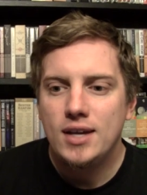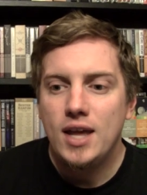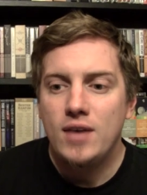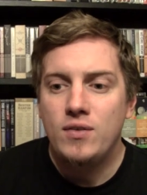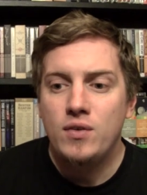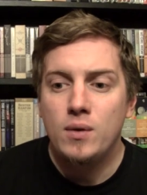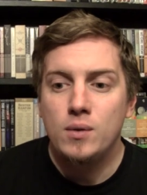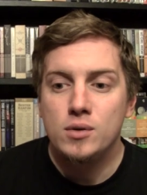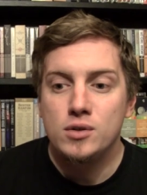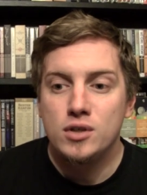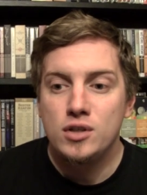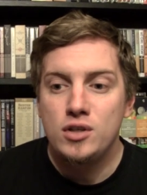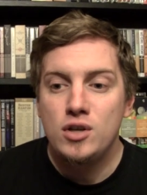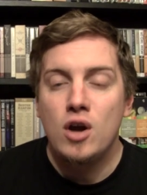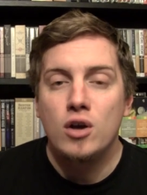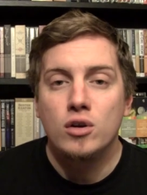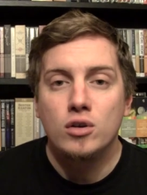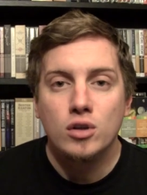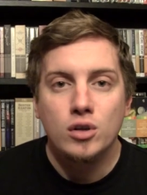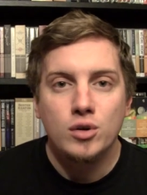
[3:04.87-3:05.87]
If it was a
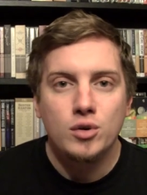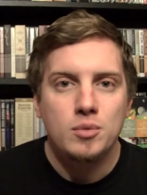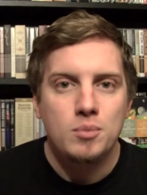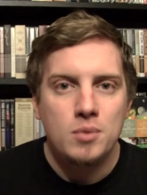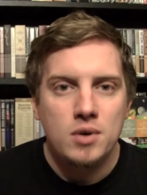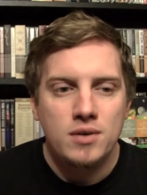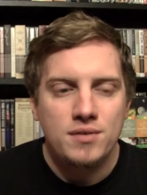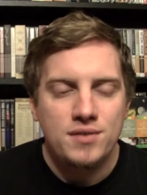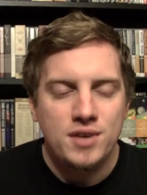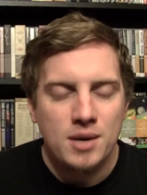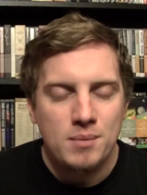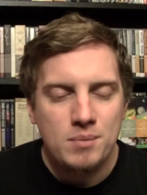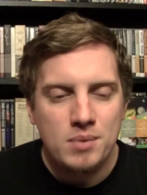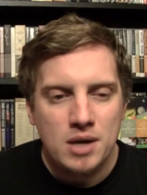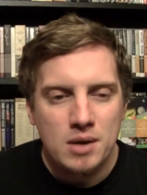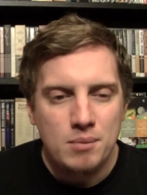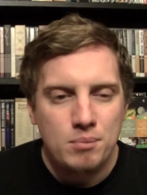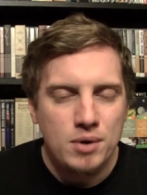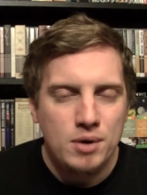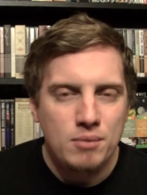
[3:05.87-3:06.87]
young Luke movie, I'd
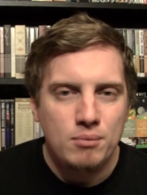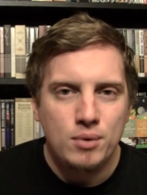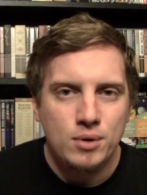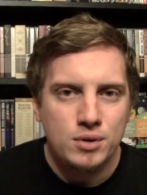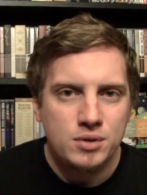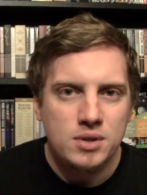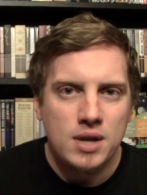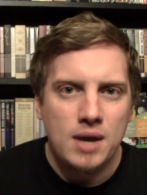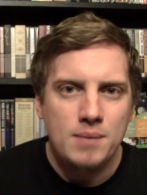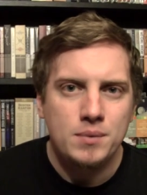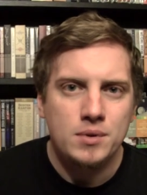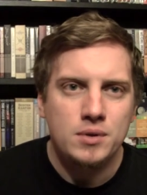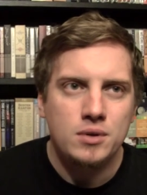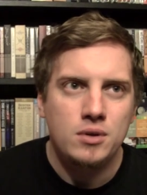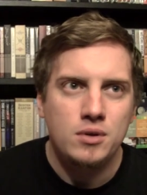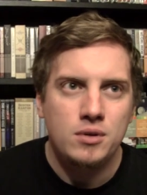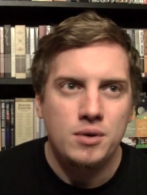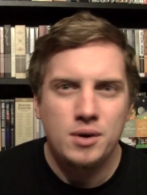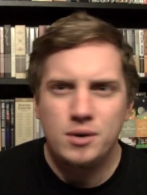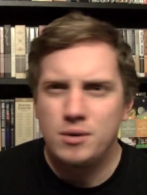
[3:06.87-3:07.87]
be a bit more
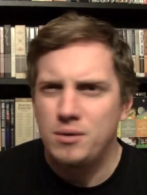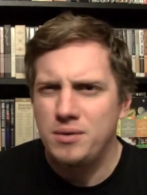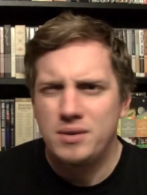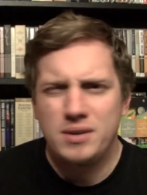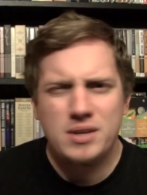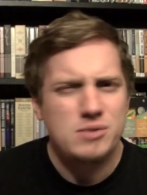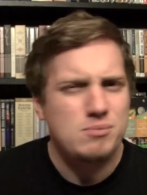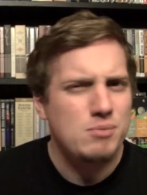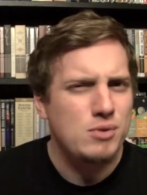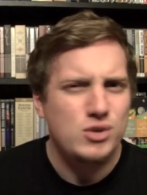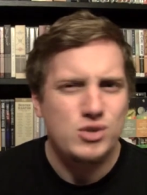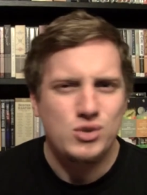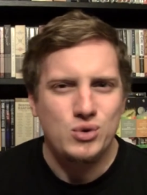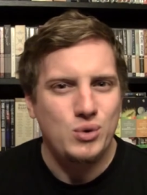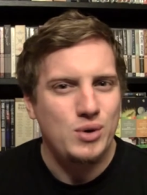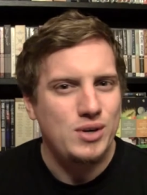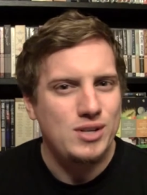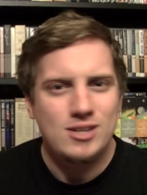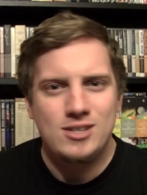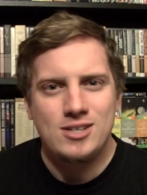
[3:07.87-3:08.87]
sceptical, though I don't think there's much
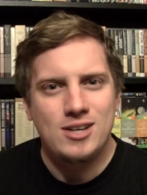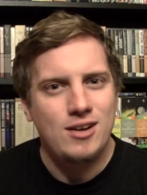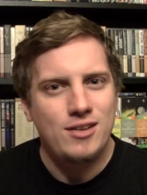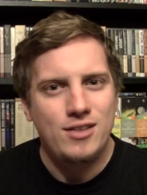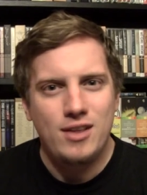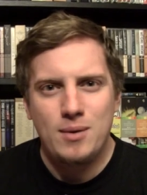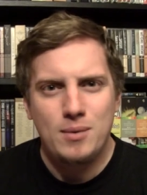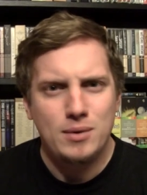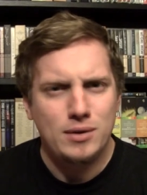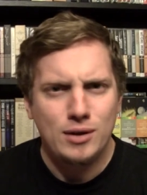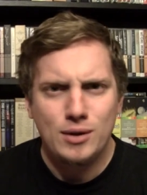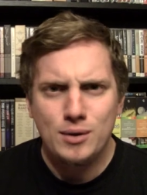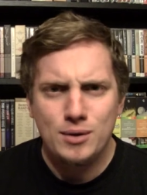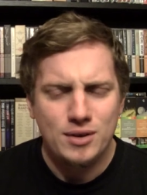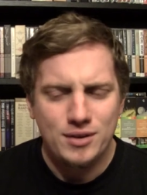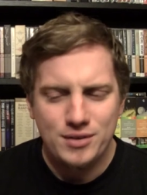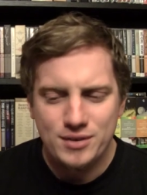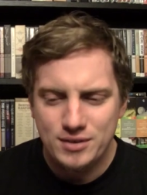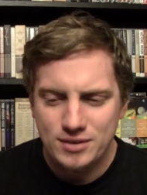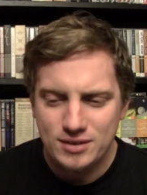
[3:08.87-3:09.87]
story to tell there with
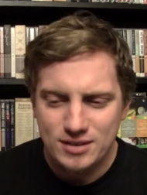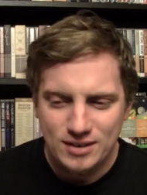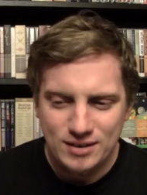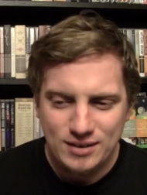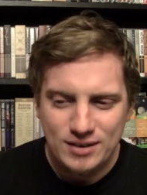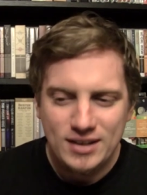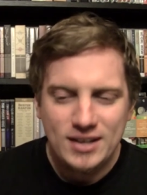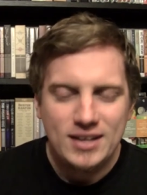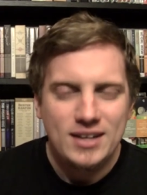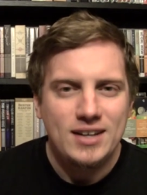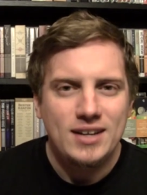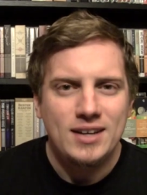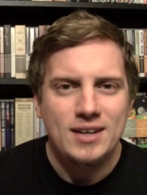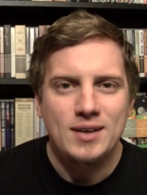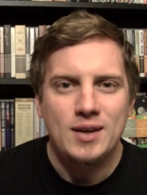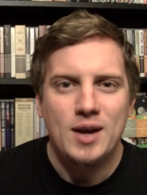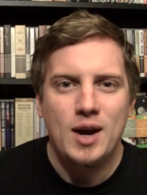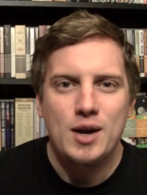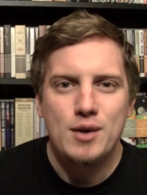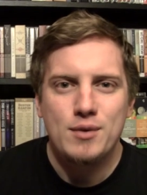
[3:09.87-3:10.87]
Luke on the, you know,
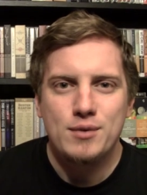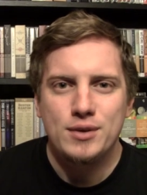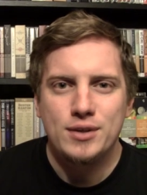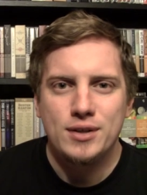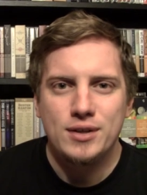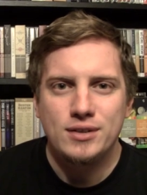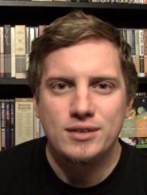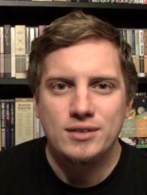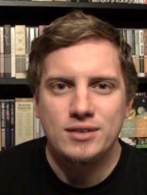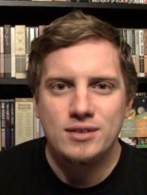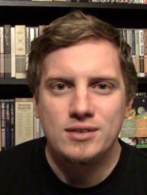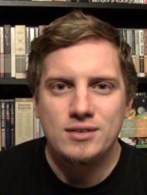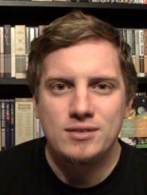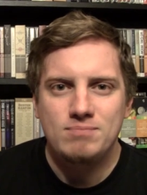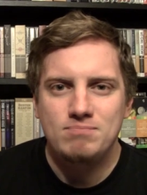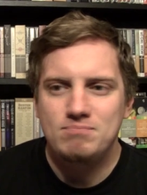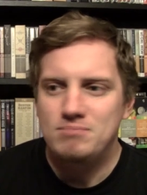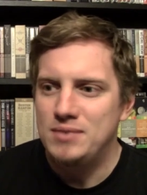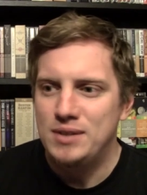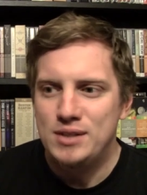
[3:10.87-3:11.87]
in kind of a, a,
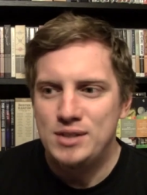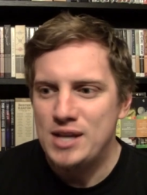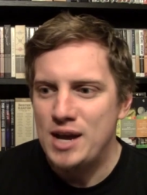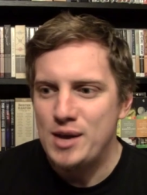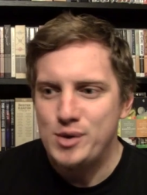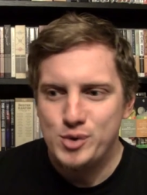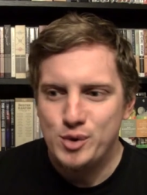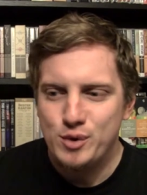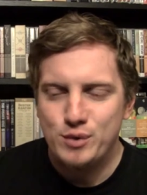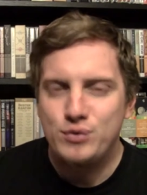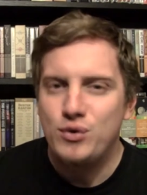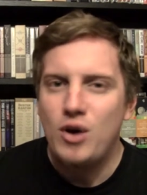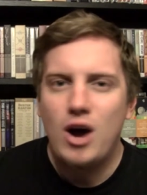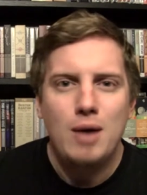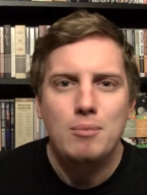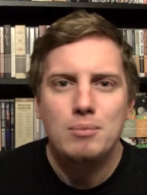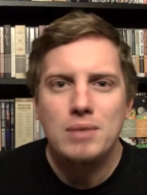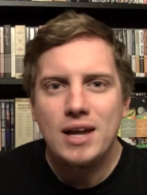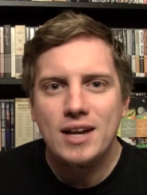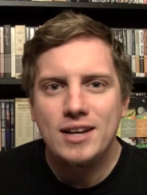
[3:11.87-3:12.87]
a desert
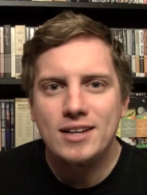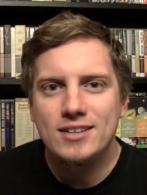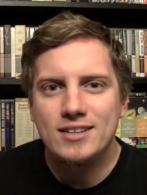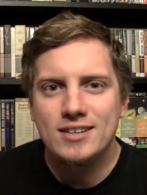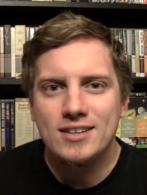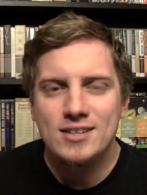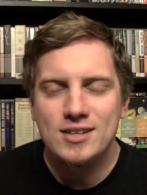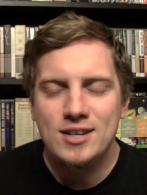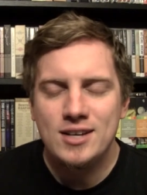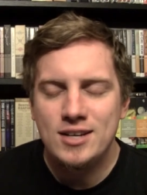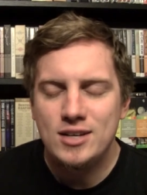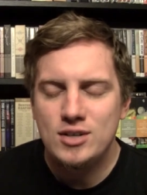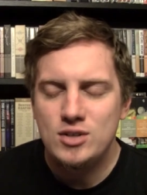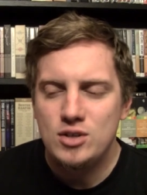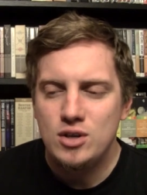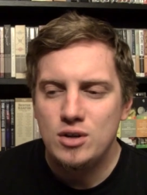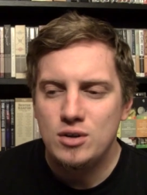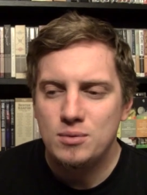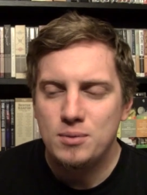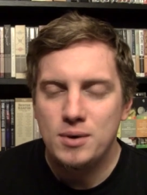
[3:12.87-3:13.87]
farmland in, in
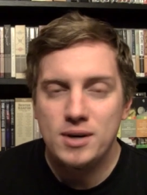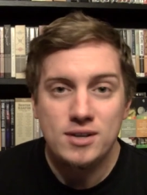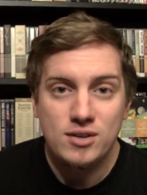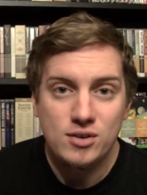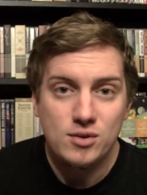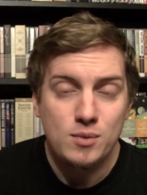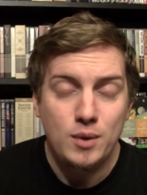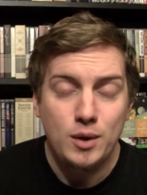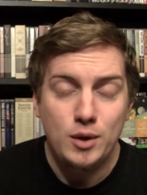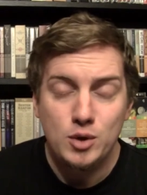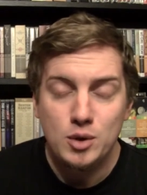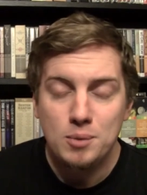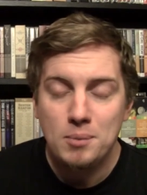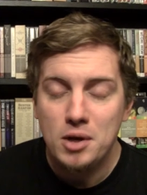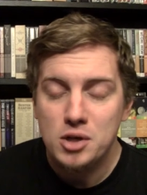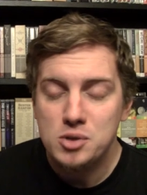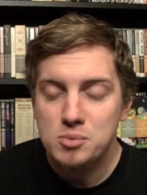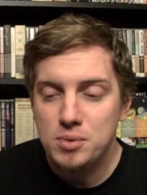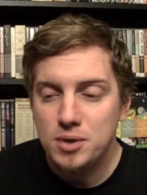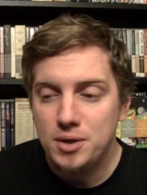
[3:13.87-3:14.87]
his youth where he doesn't really do
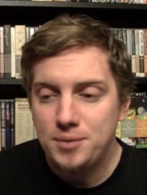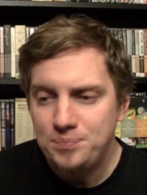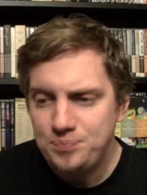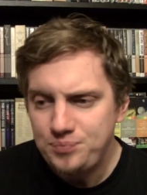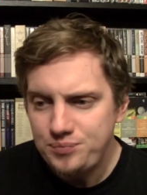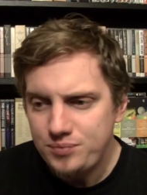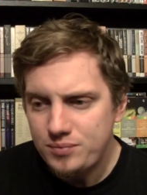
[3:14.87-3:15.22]
much, but